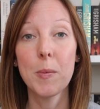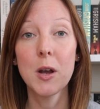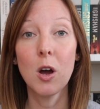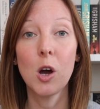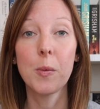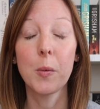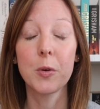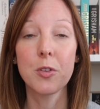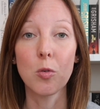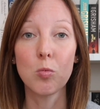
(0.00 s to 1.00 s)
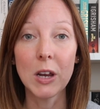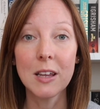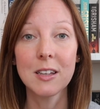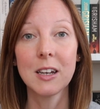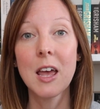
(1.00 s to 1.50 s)
Robin Hobb was the
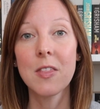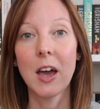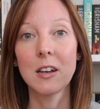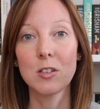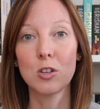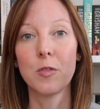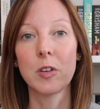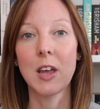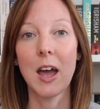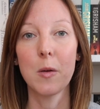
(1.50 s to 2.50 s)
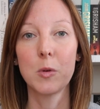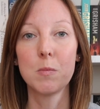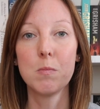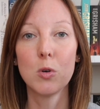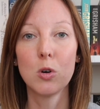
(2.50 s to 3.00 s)
reason that I discovered that I
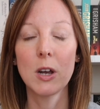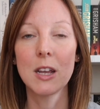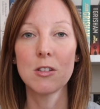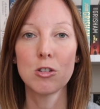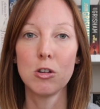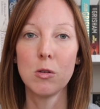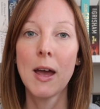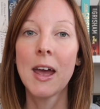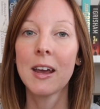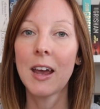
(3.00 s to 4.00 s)
was more into